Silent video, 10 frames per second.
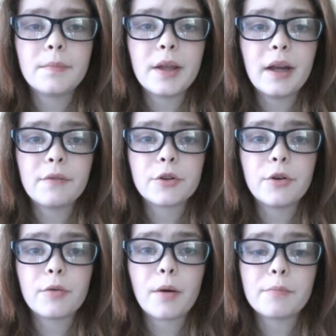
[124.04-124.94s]
They'd have to
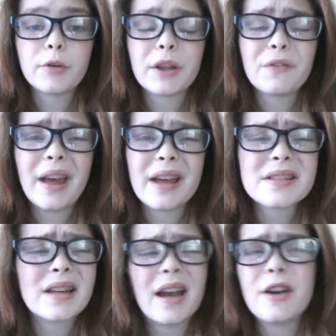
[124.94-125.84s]
grow up really
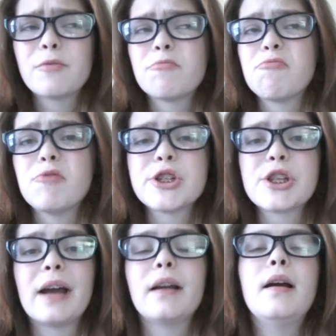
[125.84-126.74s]
fast. I don't wish
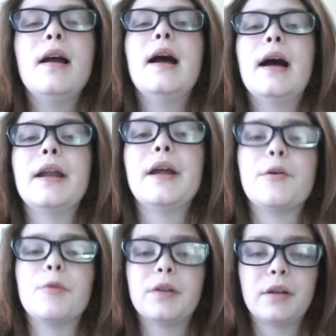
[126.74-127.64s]
that on
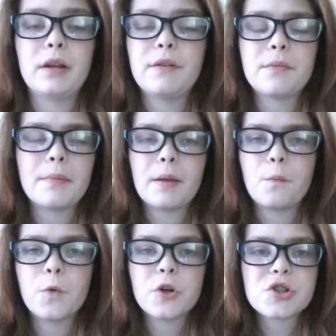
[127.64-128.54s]
anyone, even
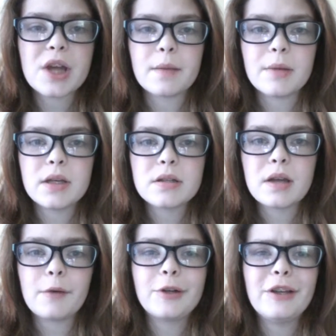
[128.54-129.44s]
my worst enemies.
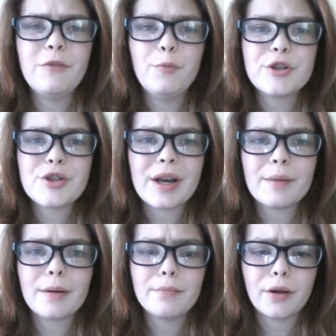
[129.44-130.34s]
I wouldn't even wish that on
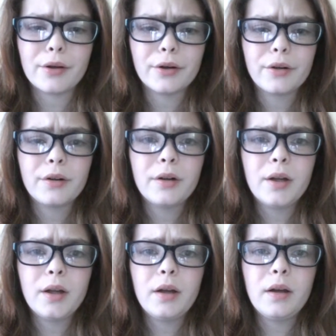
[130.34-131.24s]
my mother.
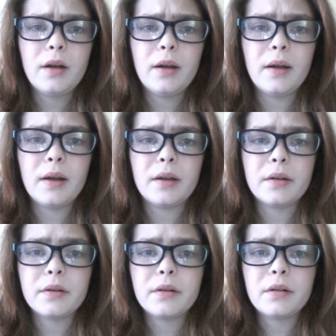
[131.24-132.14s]

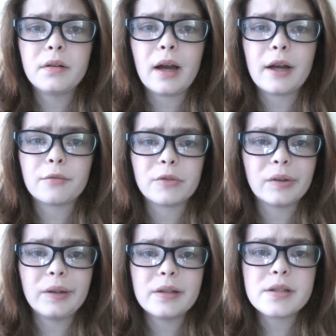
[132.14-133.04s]
And I don't
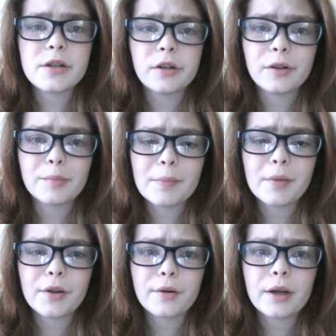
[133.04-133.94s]
really consider her my
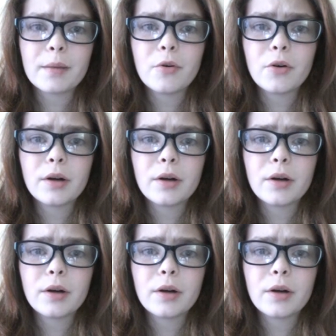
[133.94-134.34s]
mother anymore.